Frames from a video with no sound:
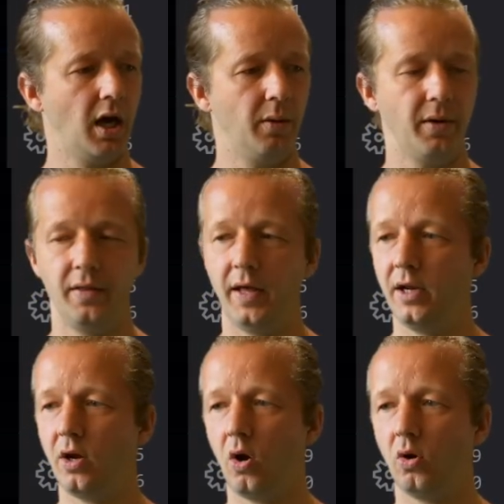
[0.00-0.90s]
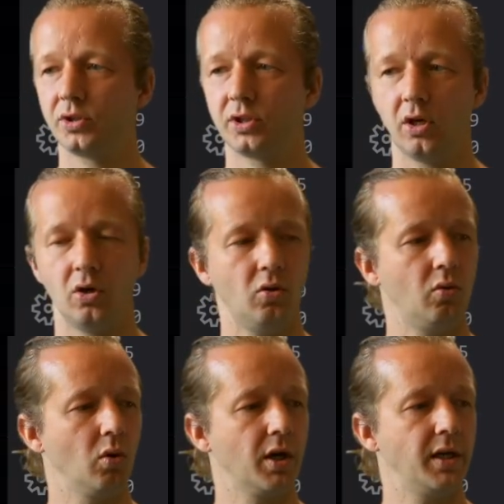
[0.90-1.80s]
Um, and then
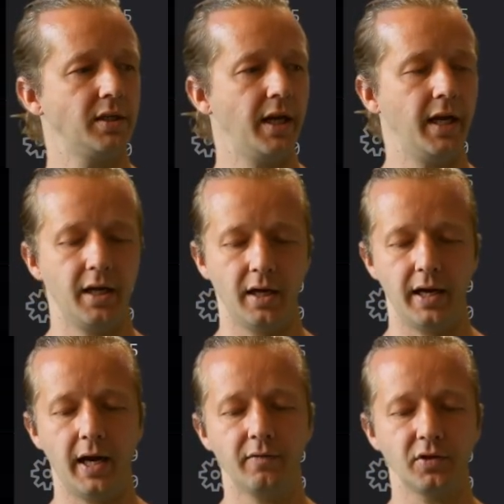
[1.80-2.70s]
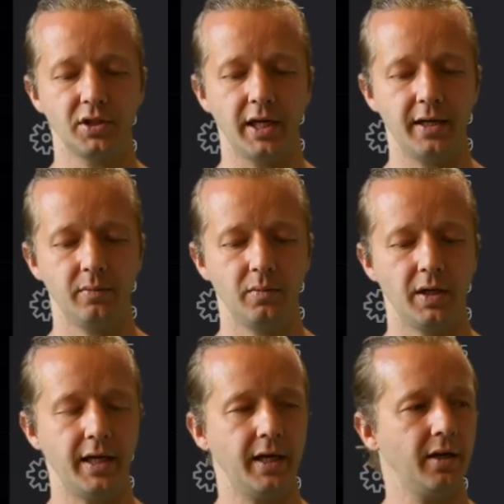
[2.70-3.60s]
also, we're going to take a hover state
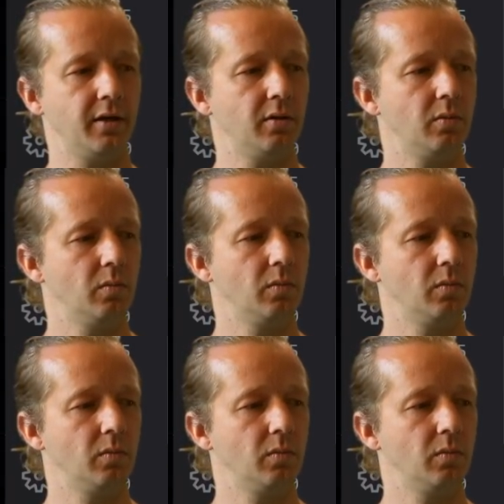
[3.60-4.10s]
and